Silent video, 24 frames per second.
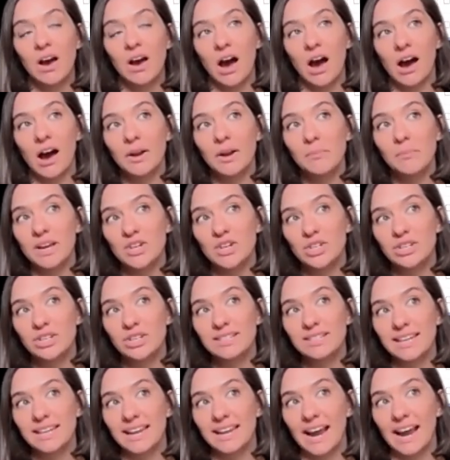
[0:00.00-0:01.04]

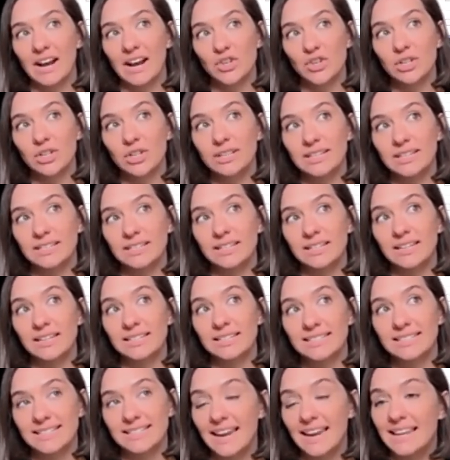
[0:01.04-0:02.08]
Automations can actually
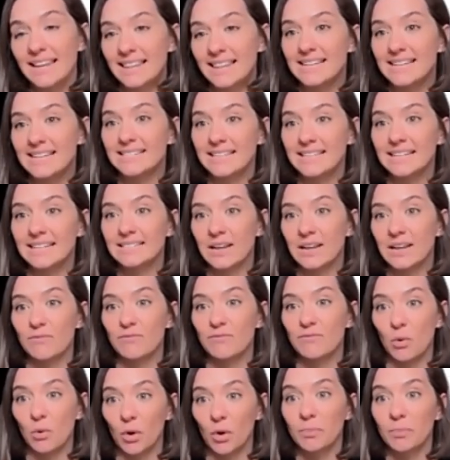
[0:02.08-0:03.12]
set these things up
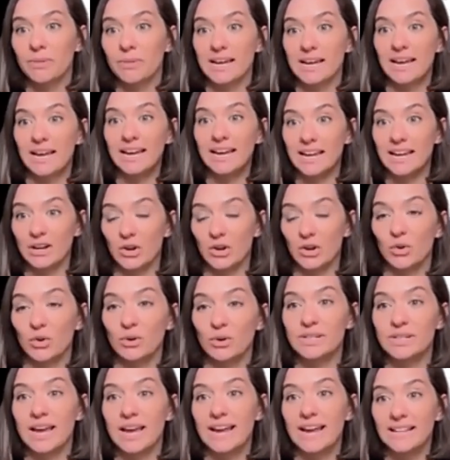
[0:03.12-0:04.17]
for me, it can
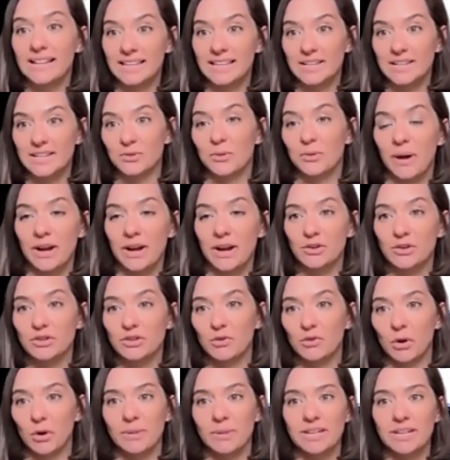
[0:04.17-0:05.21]
create these reminders
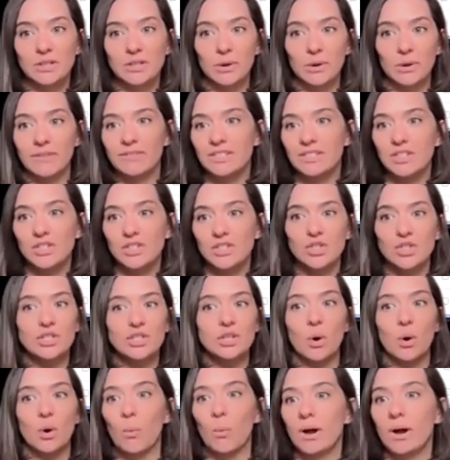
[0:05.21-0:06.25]
for me. So if this is
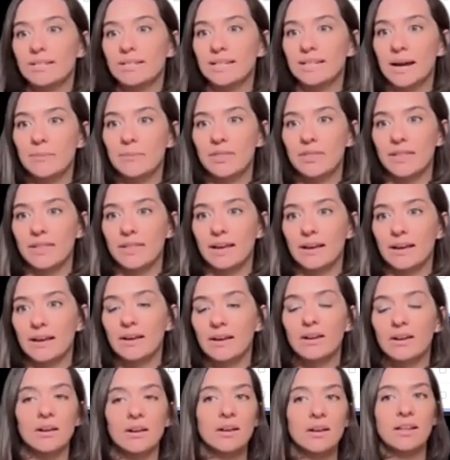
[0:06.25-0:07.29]
just a one time thing,
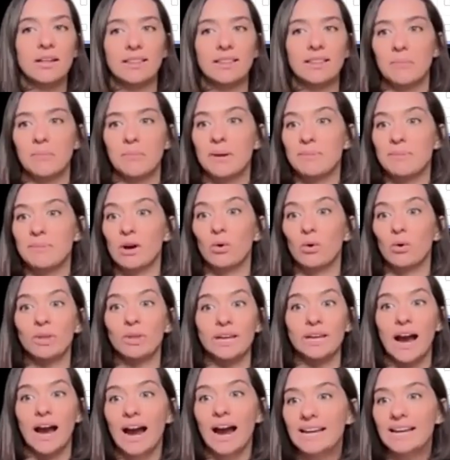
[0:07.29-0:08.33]
that maybe
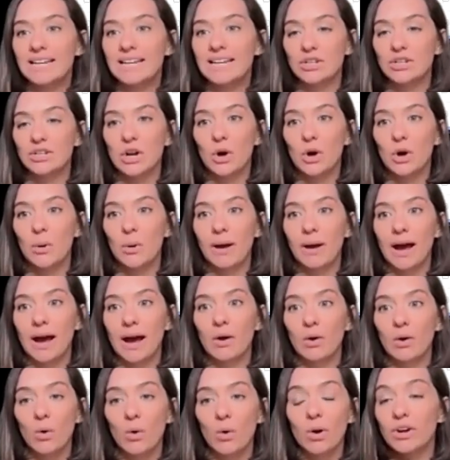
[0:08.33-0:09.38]
only I need to know
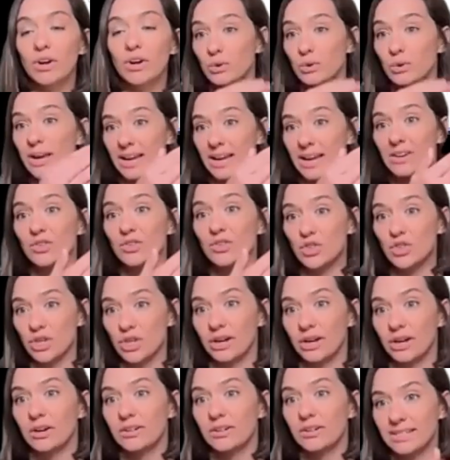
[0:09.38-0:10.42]
about, or you can
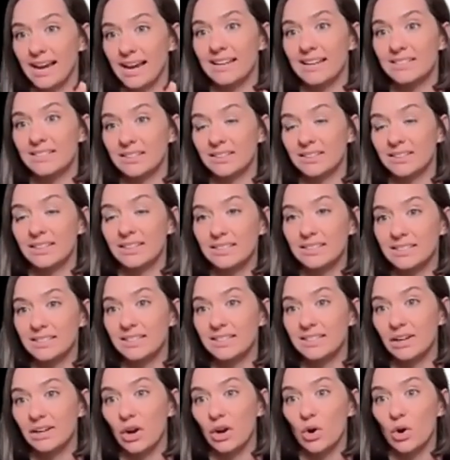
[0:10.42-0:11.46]
share task lists
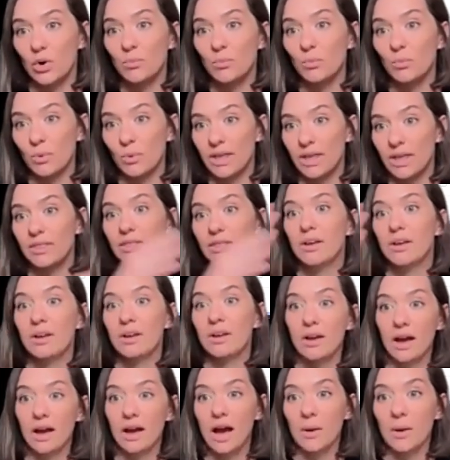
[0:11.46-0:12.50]
in home with
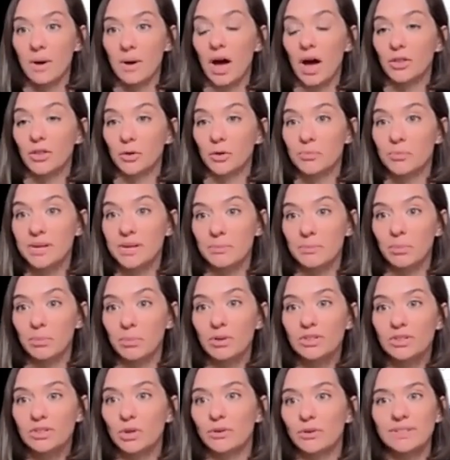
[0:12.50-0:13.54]
other
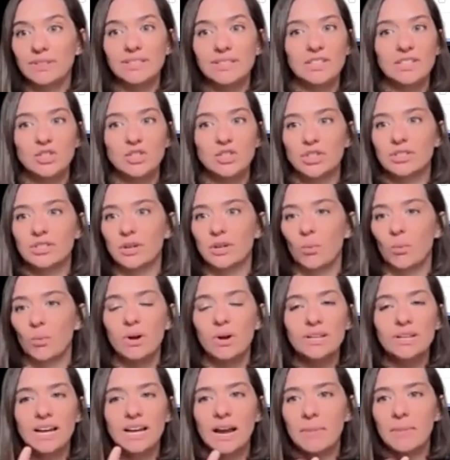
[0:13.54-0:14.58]
people. So if this is just a
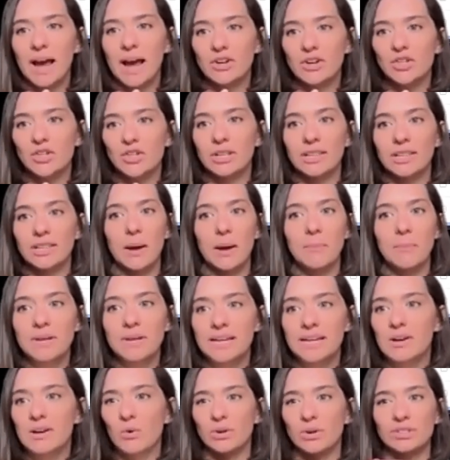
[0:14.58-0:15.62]
one time action that
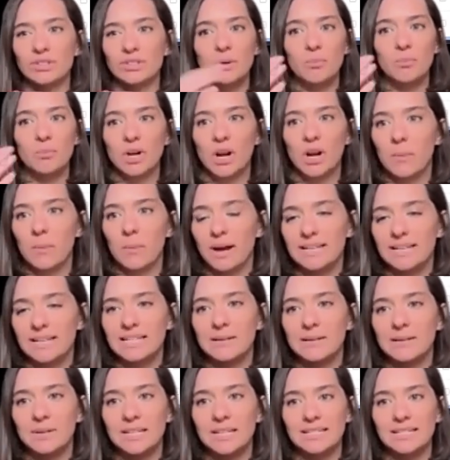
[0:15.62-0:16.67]
me or someone on my
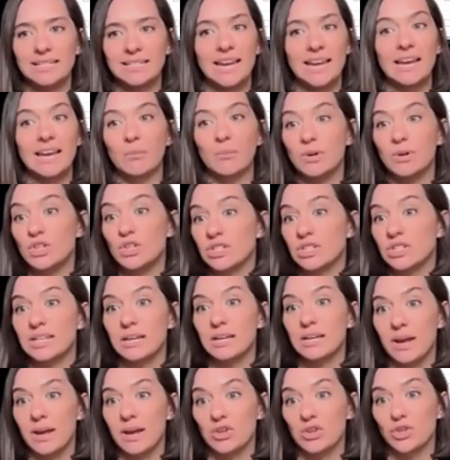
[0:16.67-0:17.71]
team needs to take and we just need
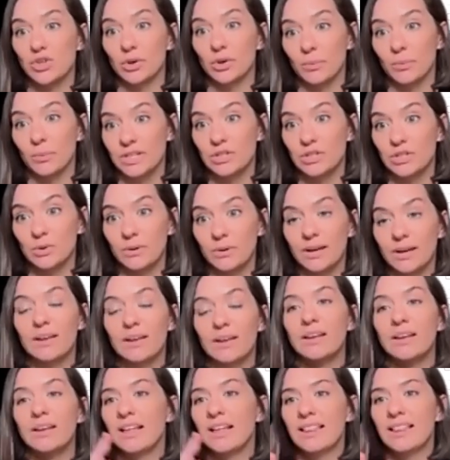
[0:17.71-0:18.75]
to make sure we do it,
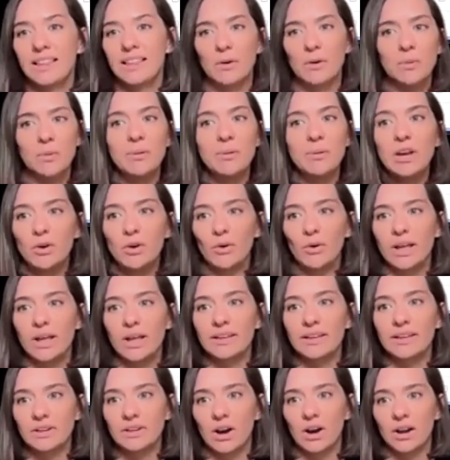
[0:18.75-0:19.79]
that would be a great
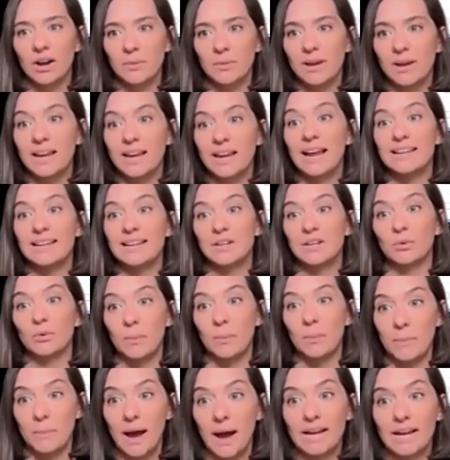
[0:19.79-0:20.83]
thing to automate as a
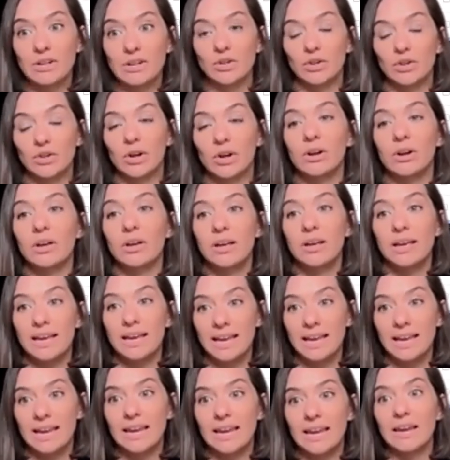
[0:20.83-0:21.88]
reminder
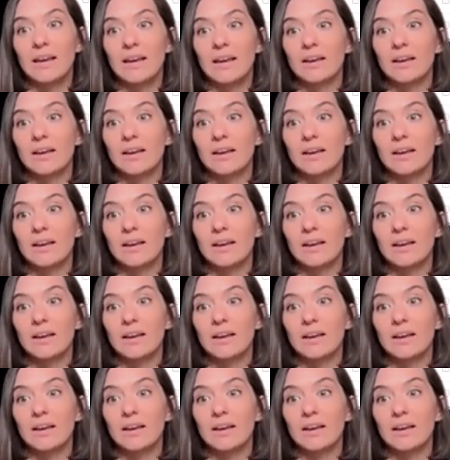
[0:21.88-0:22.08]
in